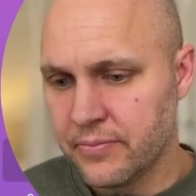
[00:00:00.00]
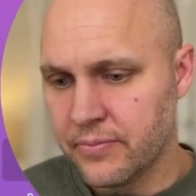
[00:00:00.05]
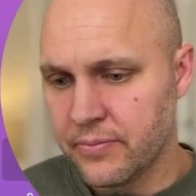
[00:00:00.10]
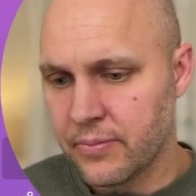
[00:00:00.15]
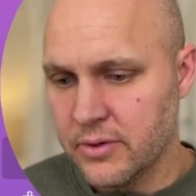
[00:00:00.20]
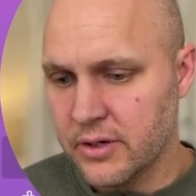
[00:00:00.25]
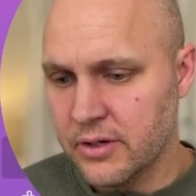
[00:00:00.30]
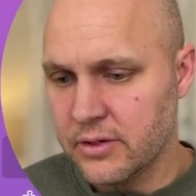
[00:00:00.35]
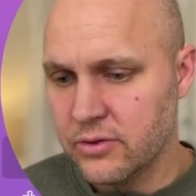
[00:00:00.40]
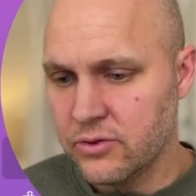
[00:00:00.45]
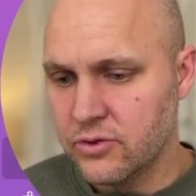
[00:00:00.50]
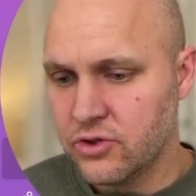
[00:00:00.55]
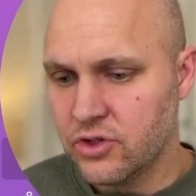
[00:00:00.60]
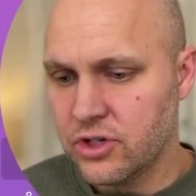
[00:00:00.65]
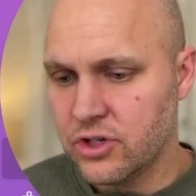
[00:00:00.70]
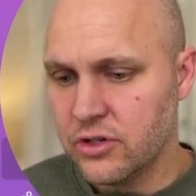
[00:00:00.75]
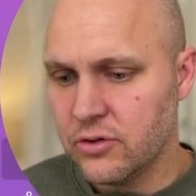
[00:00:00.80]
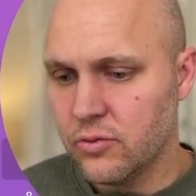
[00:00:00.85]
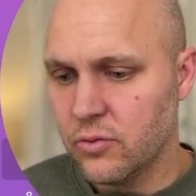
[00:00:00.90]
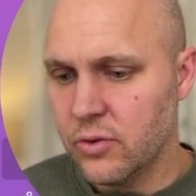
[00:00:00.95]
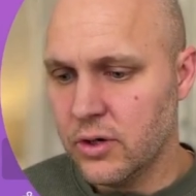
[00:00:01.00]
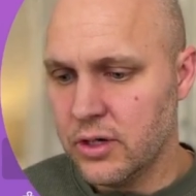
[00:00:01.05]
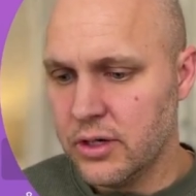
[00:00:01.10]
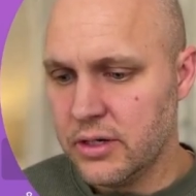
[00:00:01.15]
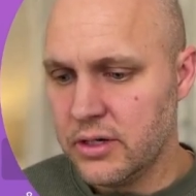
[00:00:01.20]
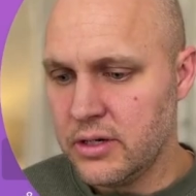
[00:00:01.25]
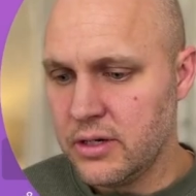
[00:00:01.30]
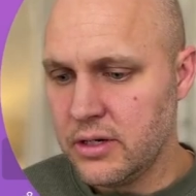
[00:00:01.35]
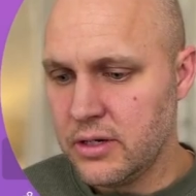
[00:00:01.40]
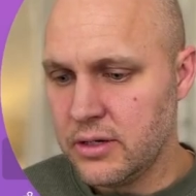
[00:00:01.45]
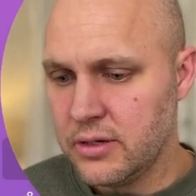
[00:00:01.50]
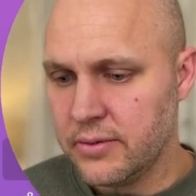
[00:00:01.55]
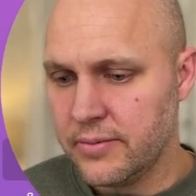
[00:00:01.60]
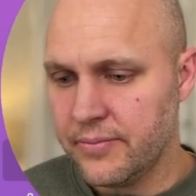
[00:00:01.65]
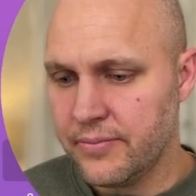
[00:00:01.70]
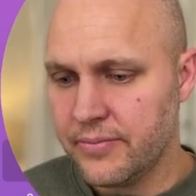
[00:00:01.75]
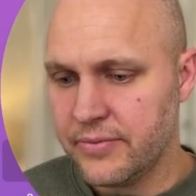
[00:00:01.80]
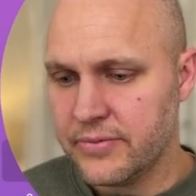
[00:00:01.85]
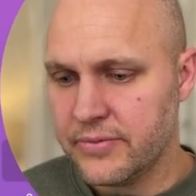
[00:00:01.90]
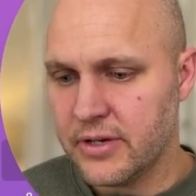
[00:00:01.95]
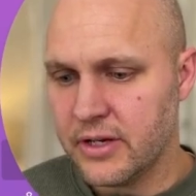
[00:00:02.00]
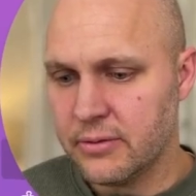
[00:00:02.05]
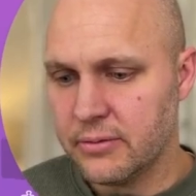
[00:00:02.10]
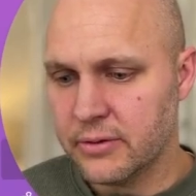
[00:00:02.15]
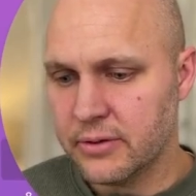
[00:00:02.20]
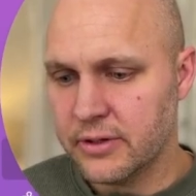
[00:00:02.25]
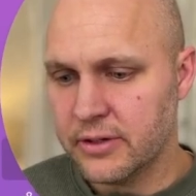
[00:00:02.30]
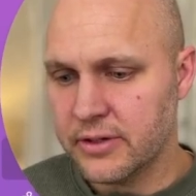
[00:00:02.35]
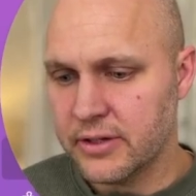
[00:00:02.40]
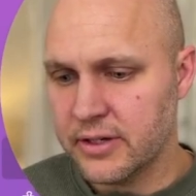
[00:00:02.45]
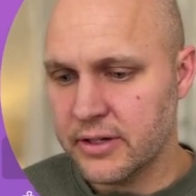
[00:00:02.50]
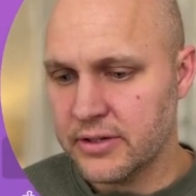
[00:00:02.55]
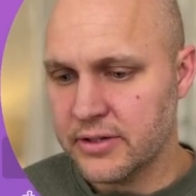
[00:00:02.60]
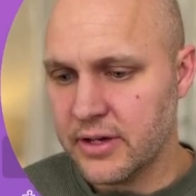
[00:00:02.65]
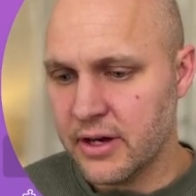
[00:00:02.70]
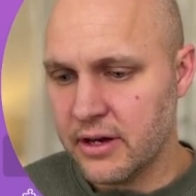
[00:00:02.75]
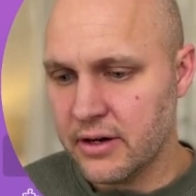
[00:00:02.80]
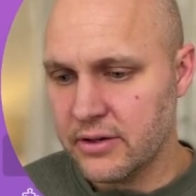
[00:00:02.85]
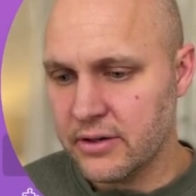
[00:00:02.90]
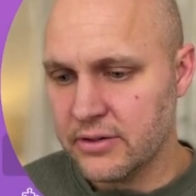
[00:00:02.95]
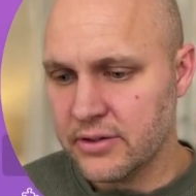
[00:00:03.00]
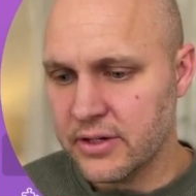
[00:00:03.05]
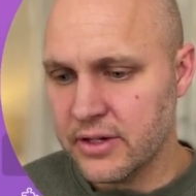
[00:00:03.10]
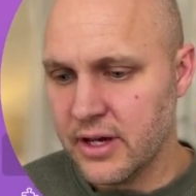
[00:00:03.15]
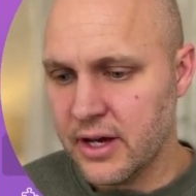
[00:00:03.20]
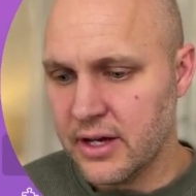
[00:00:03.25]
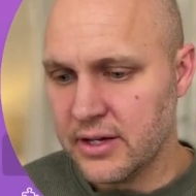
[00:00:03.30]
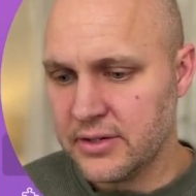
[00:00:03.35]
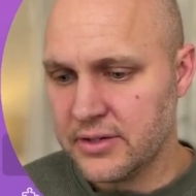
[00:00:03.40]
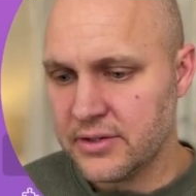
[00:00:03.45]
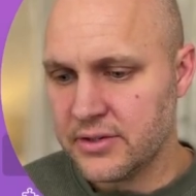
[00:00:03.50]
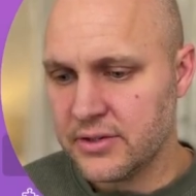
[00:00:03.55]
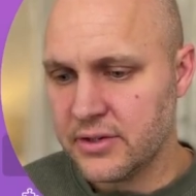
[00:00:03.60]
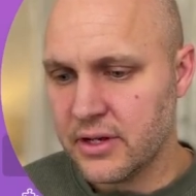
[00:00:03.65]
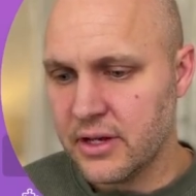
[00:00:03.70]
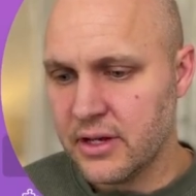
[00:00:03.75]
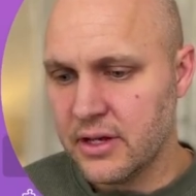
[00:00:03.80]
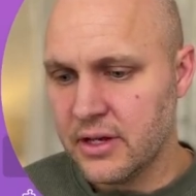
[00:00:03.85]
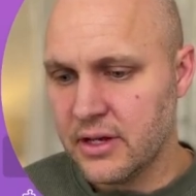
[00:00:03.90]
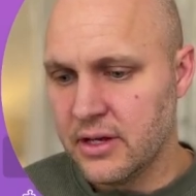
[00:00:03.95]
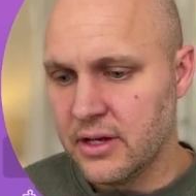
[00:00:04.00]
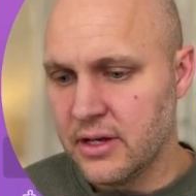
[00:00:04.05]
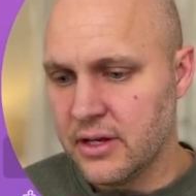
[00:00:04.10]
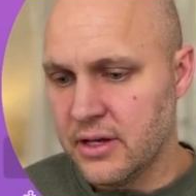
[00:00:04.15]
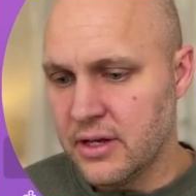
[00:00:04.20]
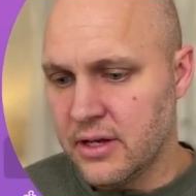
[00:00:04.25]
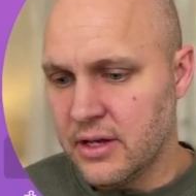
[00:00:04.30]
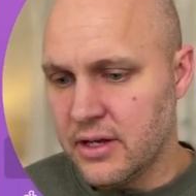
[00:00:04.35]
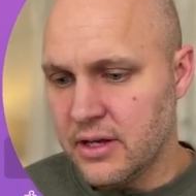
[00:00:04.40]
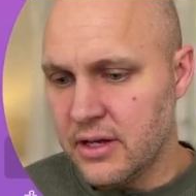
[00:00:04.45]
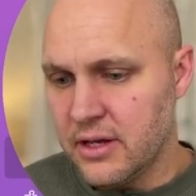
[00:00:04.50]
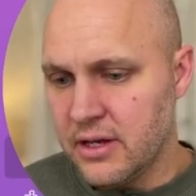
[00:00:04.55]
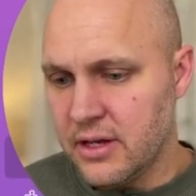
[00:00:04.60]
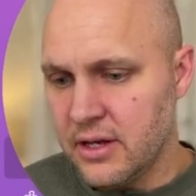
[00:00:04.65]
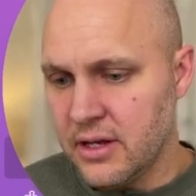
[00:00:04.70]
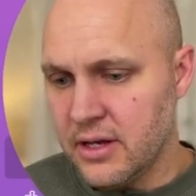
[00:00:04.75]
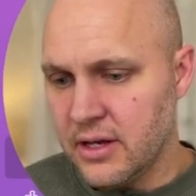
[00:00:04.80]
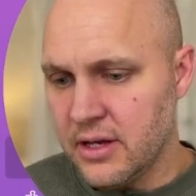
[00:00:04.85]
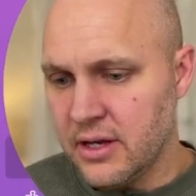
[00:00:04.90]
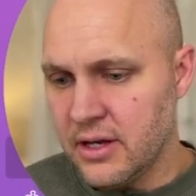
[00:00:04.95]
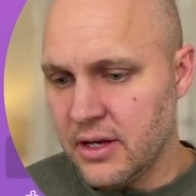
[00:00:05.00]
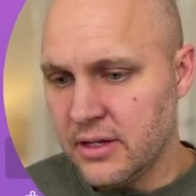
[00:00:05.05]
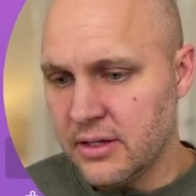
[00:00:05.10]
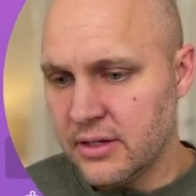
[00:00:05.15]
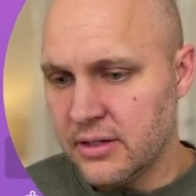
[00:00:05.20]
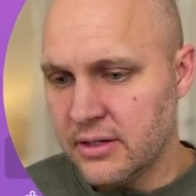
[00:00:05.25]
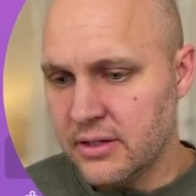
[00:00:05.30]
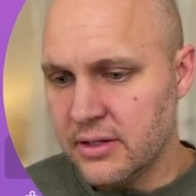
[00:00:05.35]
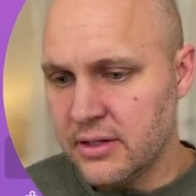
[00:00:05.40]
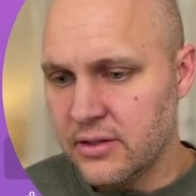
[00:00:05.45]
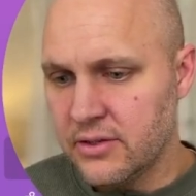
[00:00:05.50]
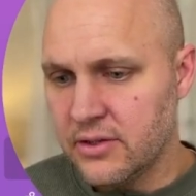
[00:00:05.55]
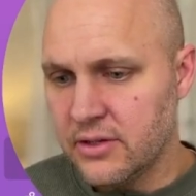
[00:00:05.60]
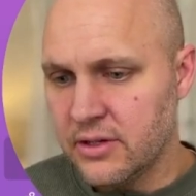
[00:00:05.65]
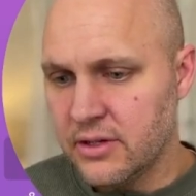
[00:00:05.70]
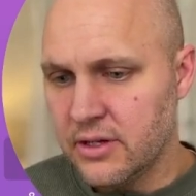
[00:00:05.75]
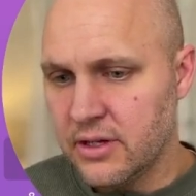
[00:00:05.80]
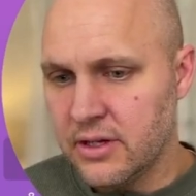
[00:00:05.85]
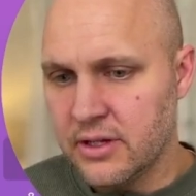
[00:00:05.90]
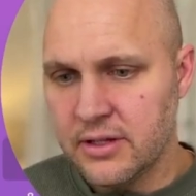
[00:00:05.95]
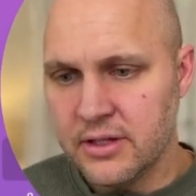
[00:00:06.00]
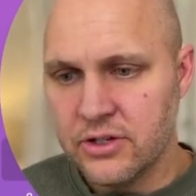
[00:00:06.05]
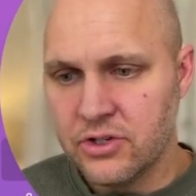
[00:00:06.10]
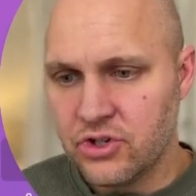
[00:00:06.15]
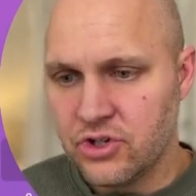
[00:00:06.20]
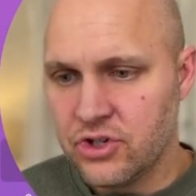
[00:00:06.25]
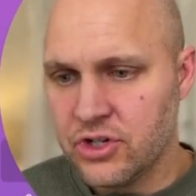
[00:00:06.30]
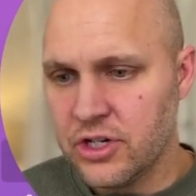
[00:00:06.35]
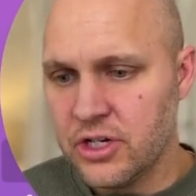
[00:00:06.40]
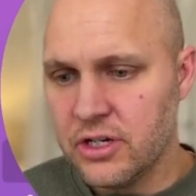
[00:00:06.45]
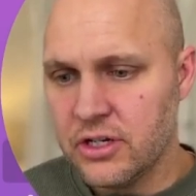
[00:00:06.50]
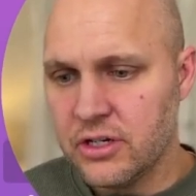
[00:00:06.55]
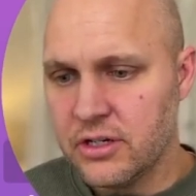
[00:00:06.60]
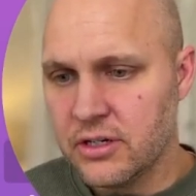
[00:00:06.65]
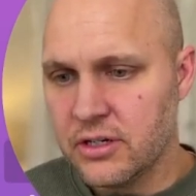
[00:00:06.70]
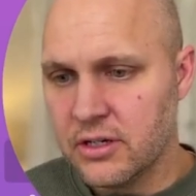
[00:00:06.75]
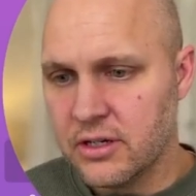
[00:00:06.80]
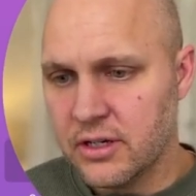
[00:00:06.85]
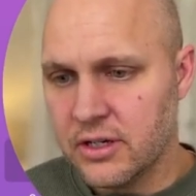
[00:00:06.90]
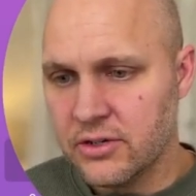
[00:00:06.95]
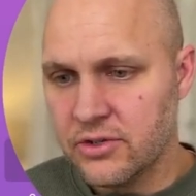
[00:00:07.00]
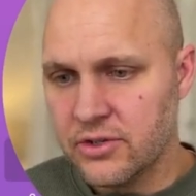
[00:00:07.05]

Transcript: We're going to use Sheet 1. Table contains headers, yes. And in this sheet, I